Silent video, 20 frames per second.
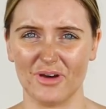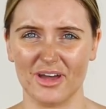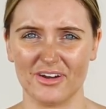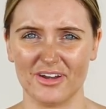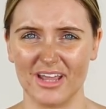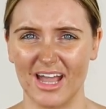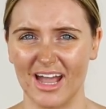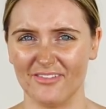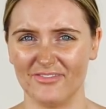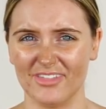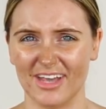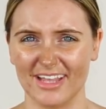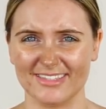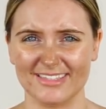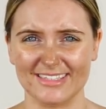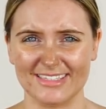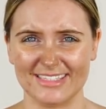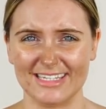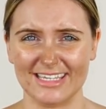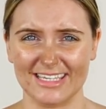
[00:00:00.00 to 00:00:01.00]
I don't have
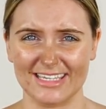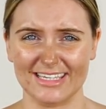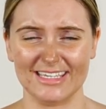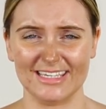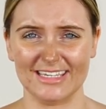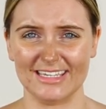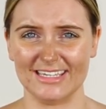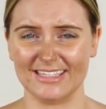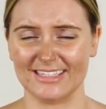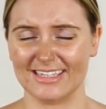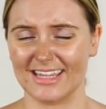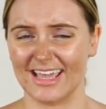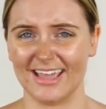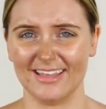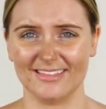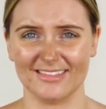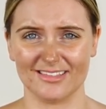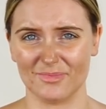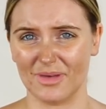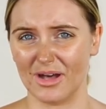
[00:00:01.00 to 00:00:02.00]
that stinky
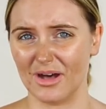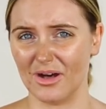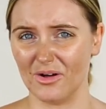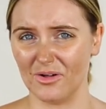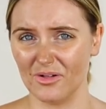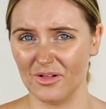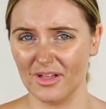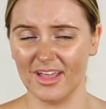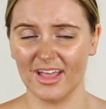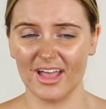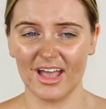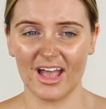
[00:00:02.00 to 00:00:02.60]
tan smell.